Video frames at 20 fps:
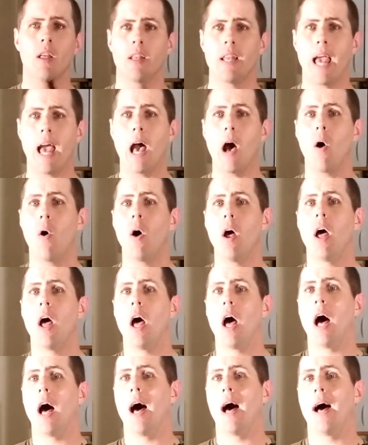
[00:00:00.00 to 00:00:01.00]
Now,
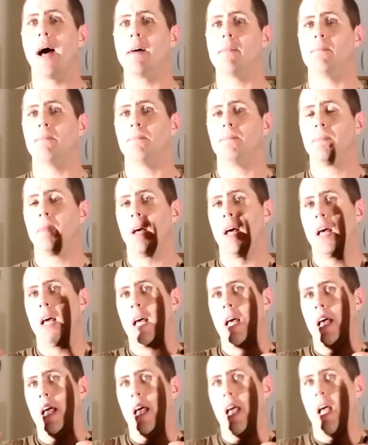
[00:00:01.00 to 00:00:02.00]
um,
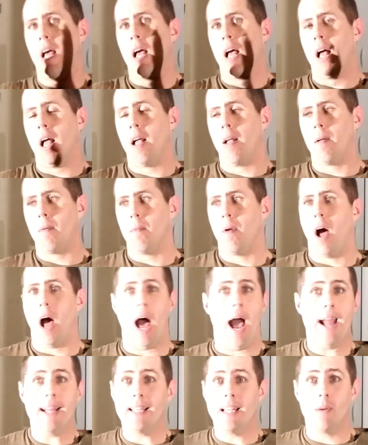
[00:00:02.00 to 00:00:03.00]

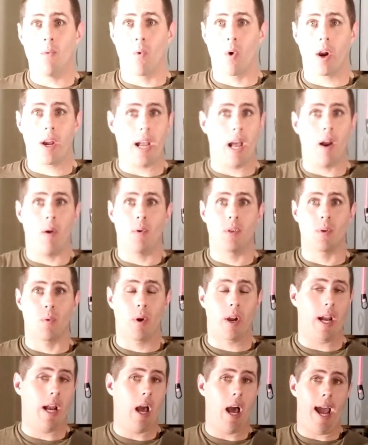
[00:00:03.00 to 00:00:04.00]
I didn't work out, it wasn't
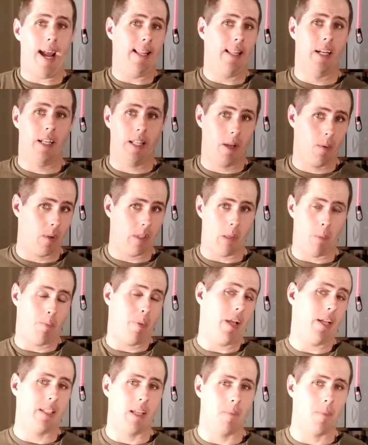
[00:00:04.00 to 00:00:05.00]
working out. I literally went to
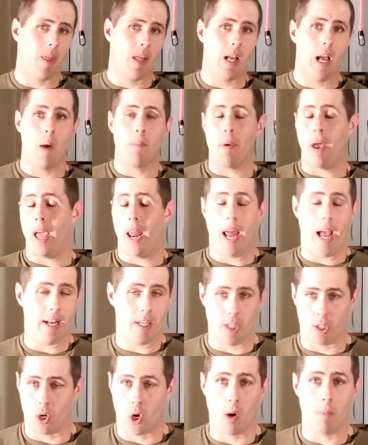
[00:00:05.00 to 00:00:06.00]
pick something up and I
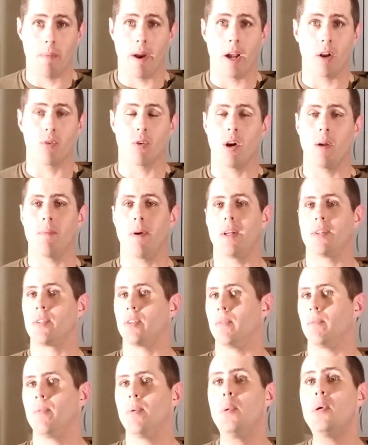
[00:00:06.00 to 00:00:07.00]
just hurt my groin
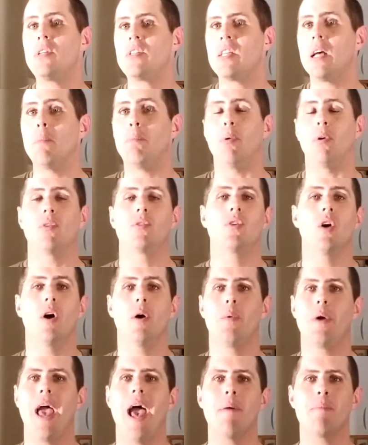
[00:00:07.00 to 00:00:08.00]
muscle. It was simple.
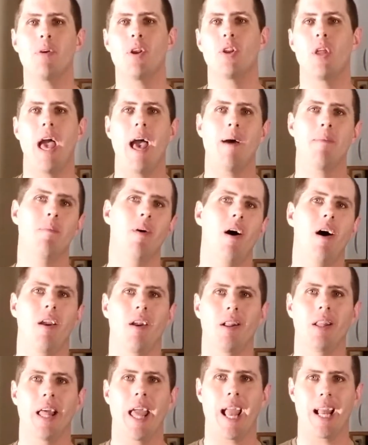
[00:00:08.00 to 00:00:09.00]
So it happened to happen on
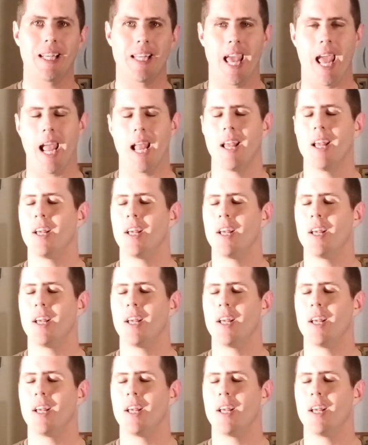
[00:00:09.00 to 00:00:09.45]
a leg day.